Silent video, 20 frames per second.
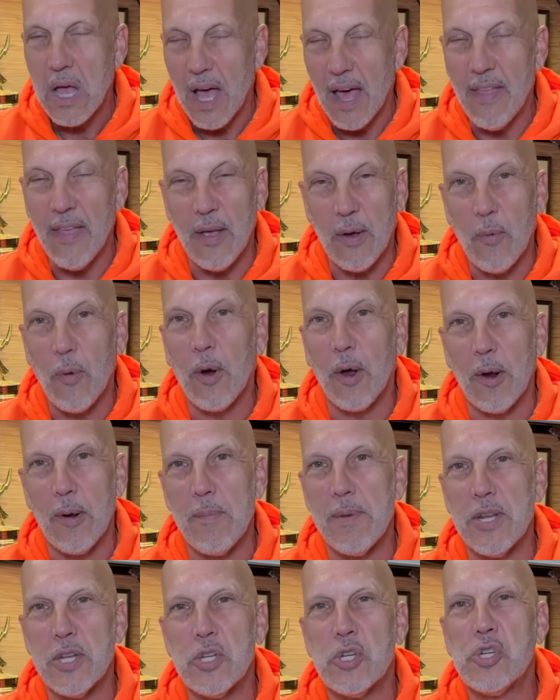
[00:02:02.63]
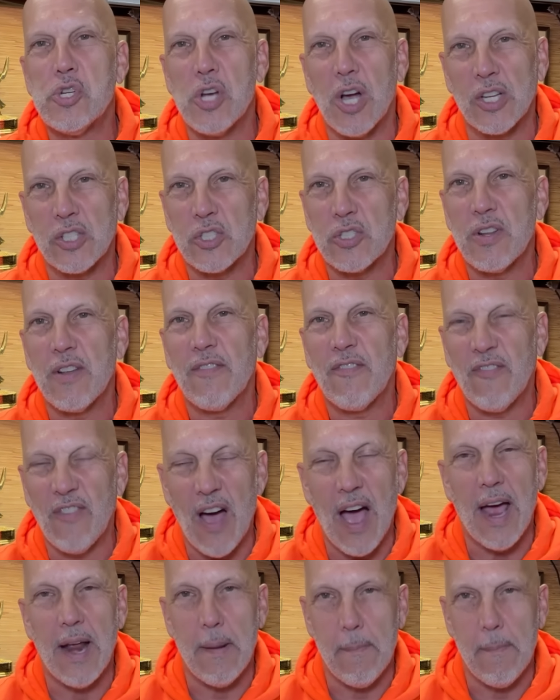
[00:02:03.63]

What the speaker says: I think we're going to be just fine.